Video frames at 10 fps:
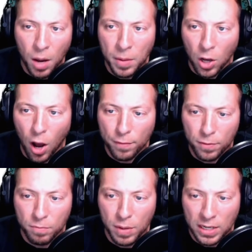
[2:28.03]
off
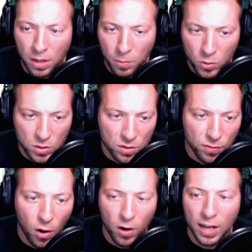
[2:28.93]
of big numbers as
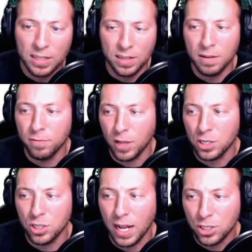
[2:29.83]
far as
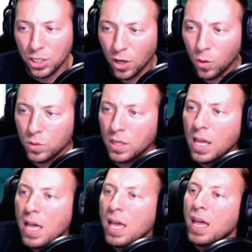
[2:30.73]
inflation actually goes.
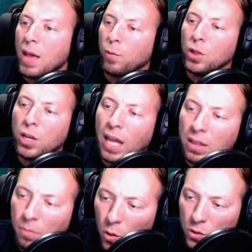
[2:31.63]
If we look at
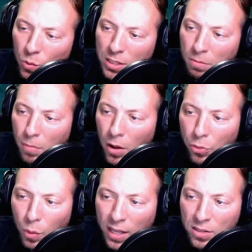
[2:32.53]
the most recent
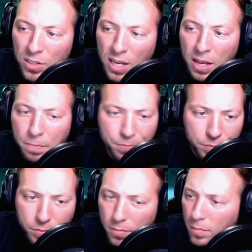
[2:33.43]
month, we can see
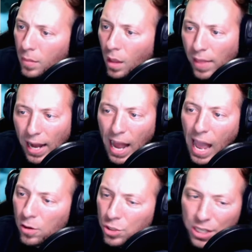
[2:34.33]
that
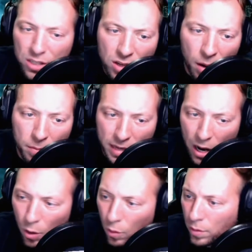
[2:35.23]
energy has come
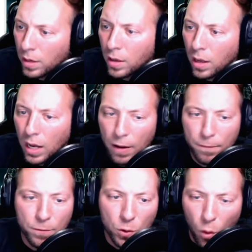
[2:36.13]
down.
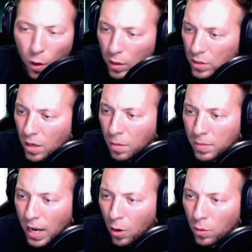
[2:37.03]
Fuel oil has come
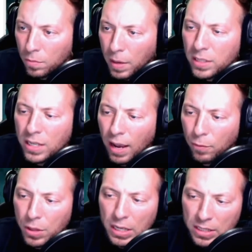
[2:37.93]
down. Basically,
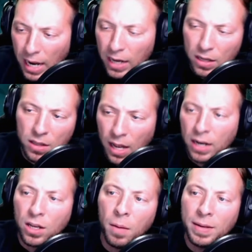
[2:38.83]
everything's kind of
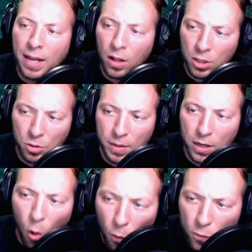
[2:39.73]
coming down a little
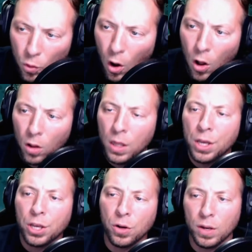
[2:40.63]
bit. Overall,
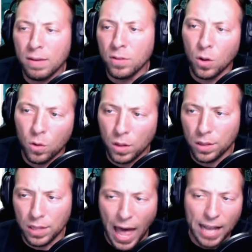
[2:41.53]
even though
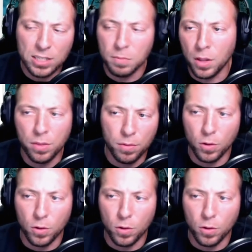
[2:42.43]
last month